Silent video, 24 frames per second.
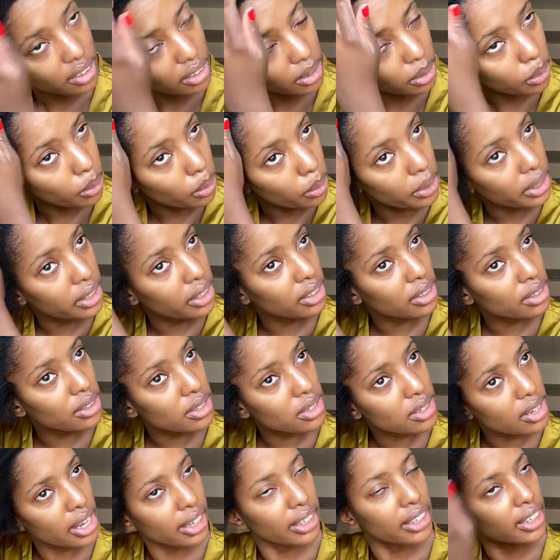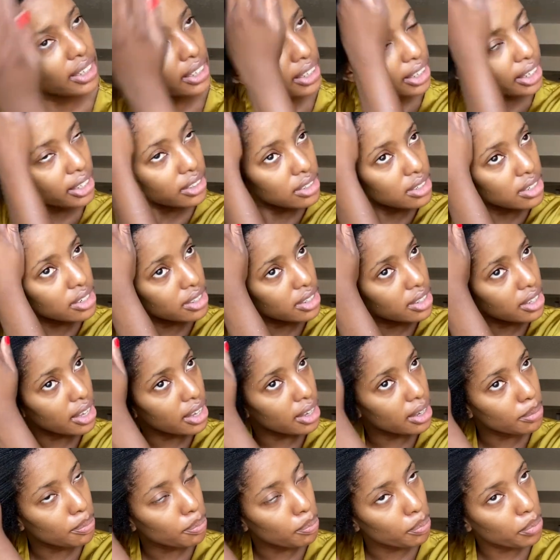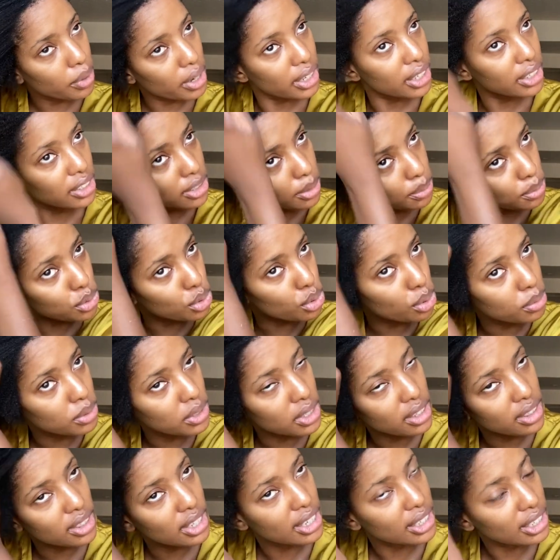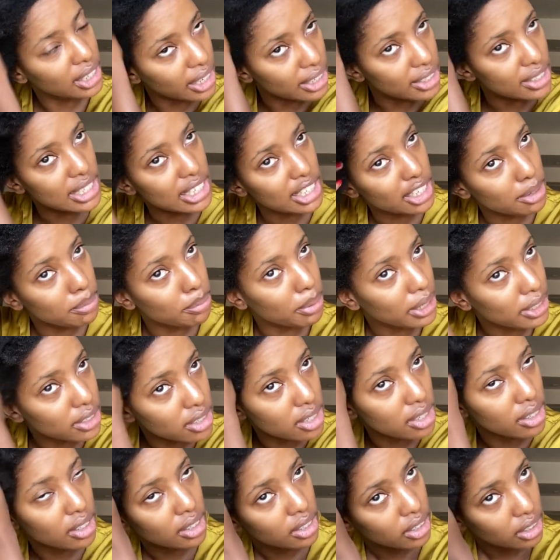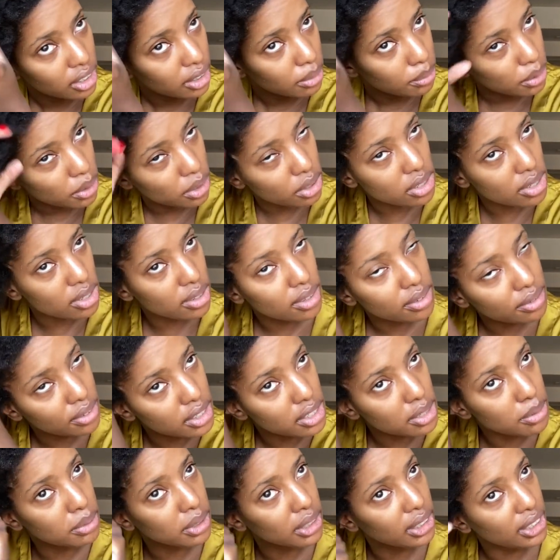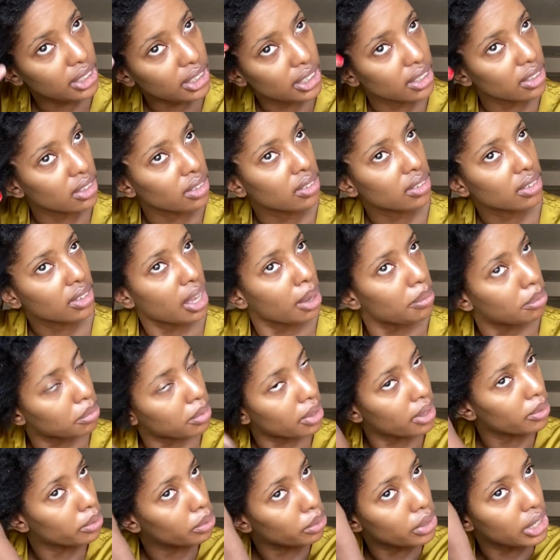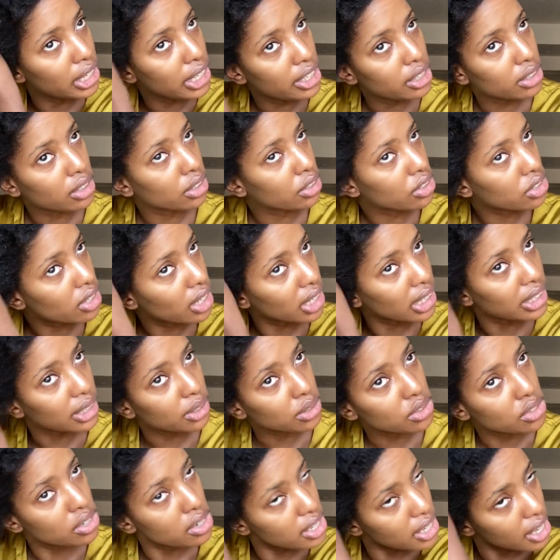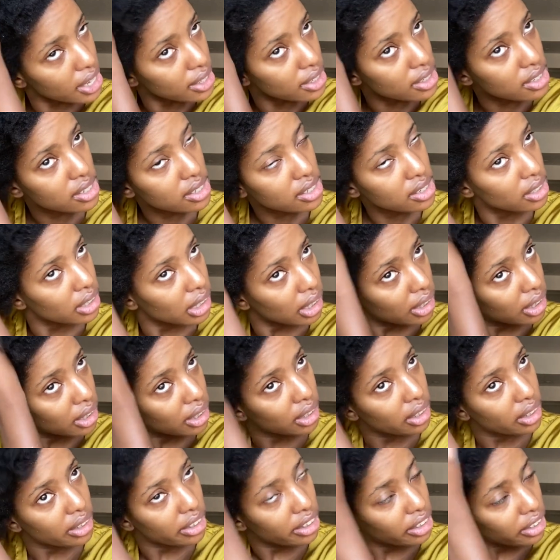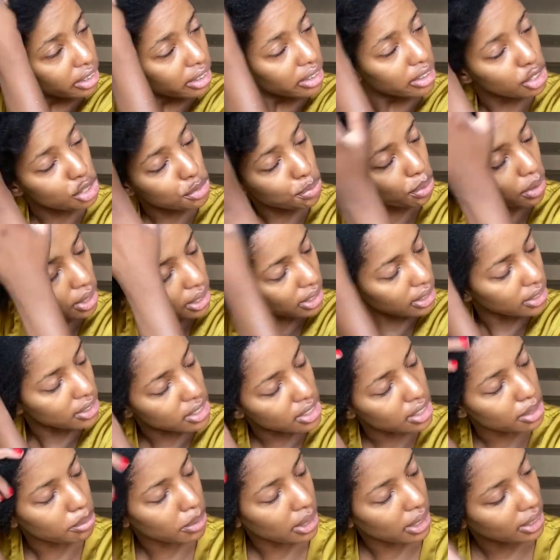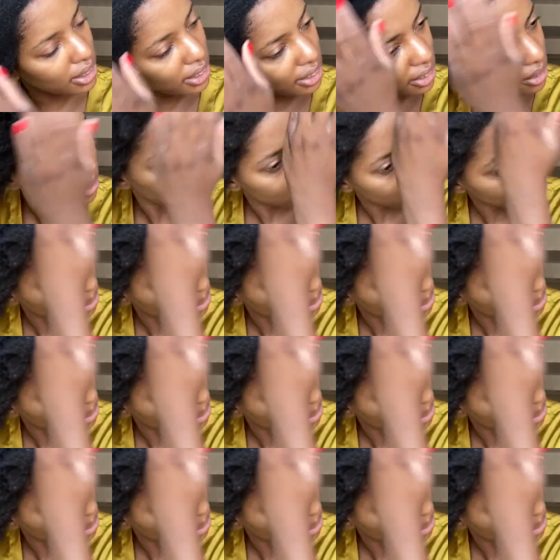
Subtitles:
coil so I can get the product absorbed in there nicely, but because of the vitamin E, I'm really not struggling to get this product in my hair.